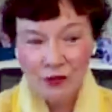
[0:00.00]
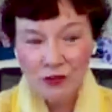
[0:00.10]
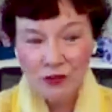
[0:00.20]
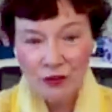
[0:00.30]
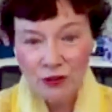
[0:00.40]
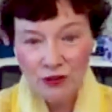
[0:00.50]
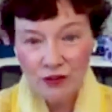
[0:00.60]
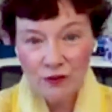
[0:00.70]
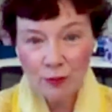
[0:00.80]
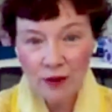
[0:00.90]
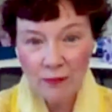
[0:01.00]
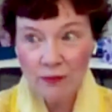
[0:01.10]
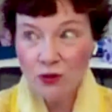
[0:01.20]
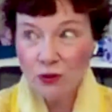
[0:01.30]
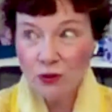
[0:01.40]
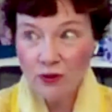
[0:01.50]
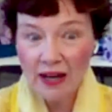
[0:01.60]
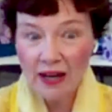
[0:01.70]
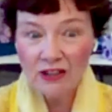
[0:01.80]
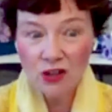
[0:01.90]
for the solutions of your
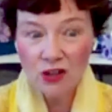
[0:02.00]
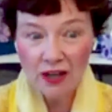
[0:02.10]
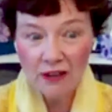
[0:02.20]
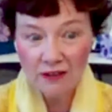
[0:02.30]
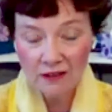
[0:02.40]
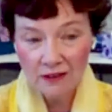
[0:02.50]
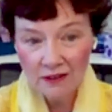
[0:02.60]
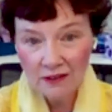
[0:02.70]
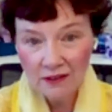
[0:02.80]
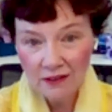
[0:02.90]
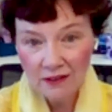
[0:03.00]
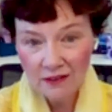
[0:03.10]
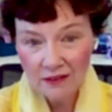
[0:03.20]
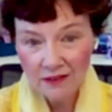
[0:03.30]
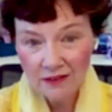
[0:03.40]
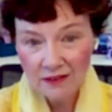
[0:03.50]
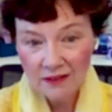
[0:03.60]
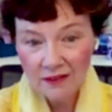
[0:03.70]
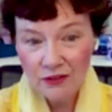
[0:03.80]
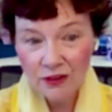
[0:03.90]
problems through that child.
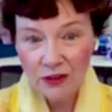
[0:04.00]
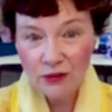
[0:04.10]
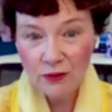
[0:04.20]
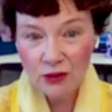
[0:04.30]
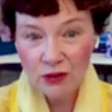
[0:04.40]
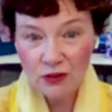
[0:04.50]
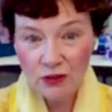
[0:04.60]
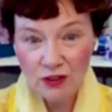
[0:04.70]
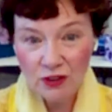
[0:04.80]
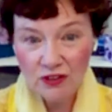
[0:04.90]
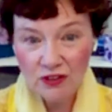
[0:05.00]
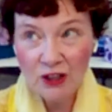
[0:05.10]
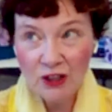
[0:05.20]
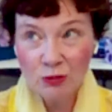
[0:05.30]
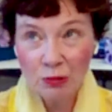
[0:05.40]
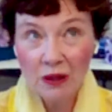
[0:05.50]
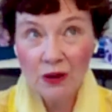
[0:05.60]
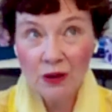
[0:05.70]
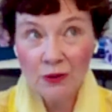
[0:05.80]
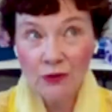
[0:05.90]
And your intuition just
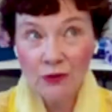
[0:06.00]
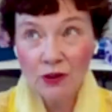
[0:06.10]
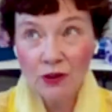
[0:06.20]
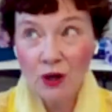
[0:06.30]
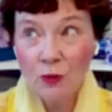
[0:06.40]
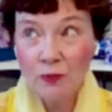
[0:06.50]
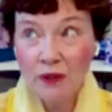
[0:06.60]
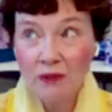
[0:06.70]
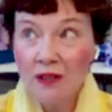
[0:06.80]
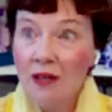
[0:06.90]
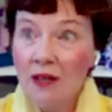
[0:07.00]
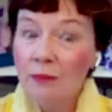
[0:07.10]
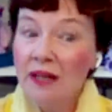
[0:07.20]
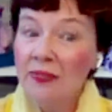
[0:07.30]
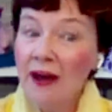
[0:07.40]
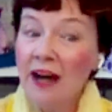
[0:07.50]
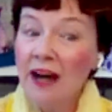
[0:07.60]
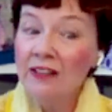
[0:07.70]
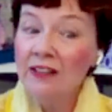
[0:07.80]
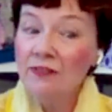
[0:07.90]
explodes open,
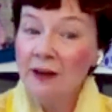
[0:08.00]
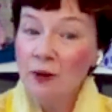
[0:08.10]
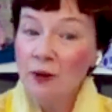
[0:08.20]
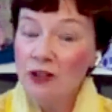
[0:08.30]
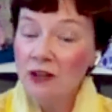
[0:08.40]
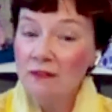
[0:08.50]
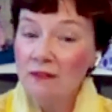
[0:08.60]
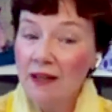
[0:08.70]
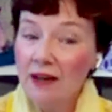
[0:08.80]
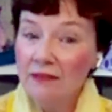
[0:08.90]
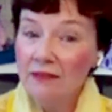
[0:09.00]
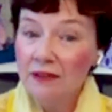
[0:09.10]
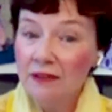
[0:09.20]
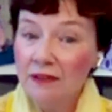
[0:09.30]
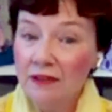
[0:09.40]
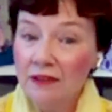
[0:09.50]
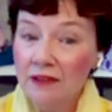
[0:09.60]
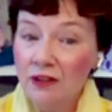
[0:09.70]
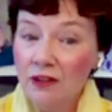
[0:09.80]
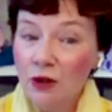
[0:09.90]
but at the highest vibration of
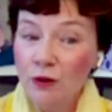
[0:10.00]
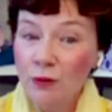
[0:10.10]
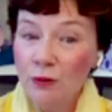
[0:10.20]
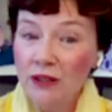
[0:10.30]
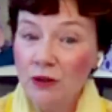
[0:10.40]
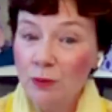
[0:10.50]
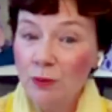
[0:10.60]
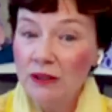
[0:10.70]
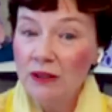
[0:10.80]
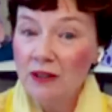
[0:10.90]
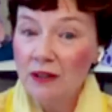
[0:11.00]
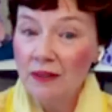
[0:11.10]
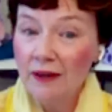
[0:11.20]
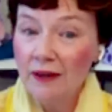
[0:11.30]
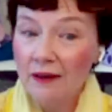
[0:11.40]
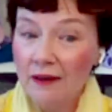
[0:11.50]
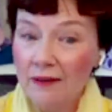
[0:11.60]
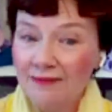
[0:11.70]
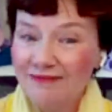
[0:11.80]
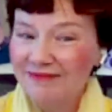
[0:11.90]
love, no ooby goobies get in
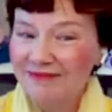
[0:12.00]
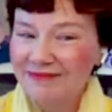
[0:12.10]
there.